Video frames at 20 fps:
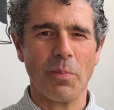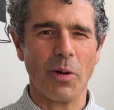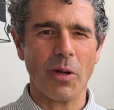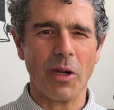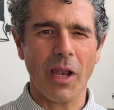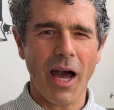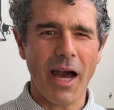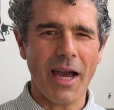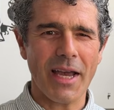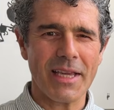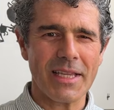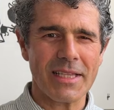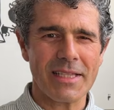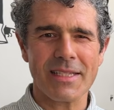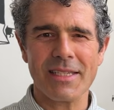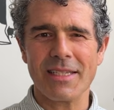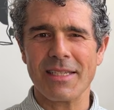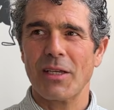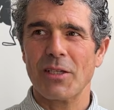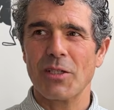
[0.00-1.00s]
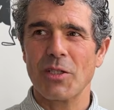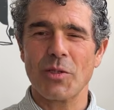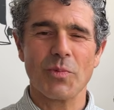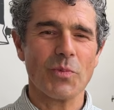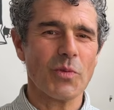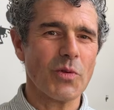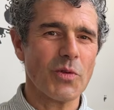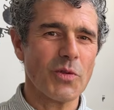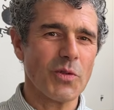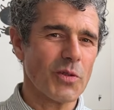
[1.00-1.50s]
polite,
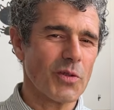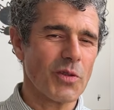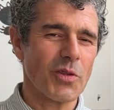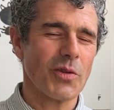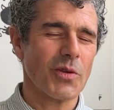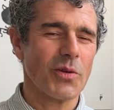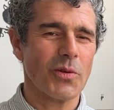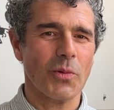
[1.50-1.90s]
smooth